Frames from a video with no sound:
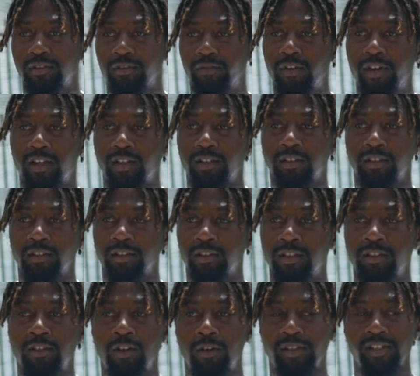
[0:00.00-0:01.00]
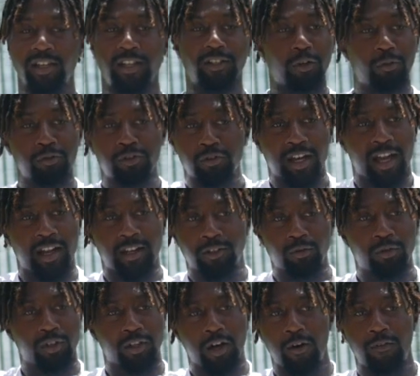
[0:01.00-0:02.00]
Fuck. You know what I'm saying? Do what you gotta
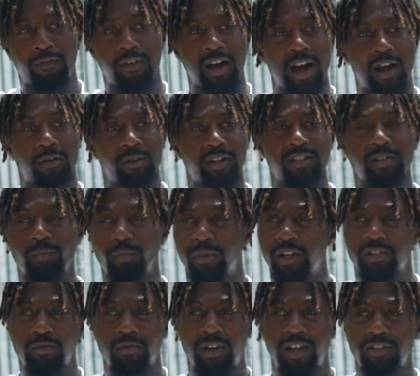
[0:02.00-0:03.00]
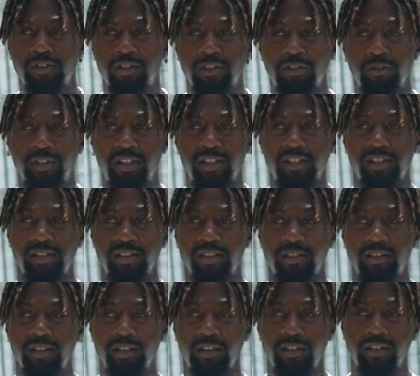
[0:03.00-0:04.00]
do to go viral. It's a bunch of ways you can do that shit.
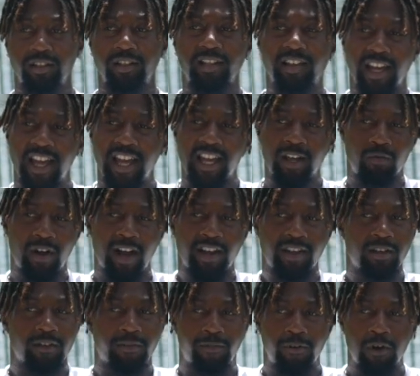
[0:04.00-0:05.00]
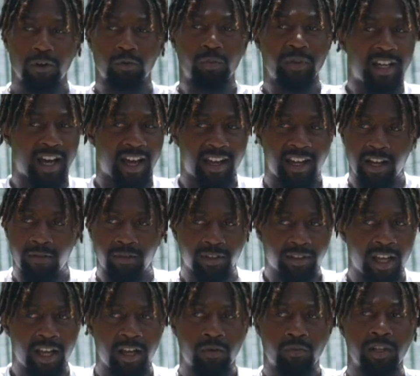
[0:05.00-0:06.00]
Yeah. The game right here for us, we got
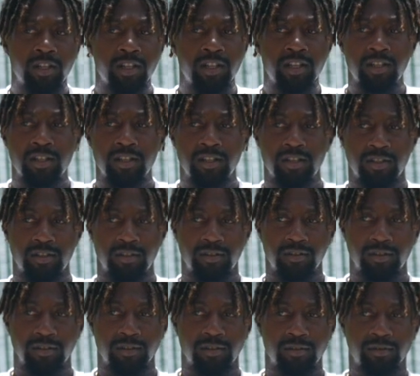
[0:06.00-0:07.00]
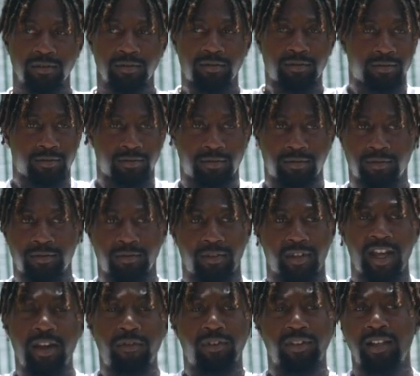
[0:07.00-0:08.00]
everything we need.
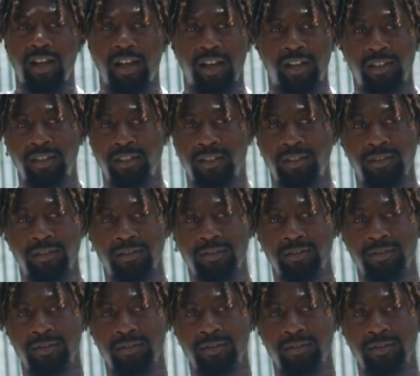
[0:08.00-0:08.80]
Yeah. Everything, nigga.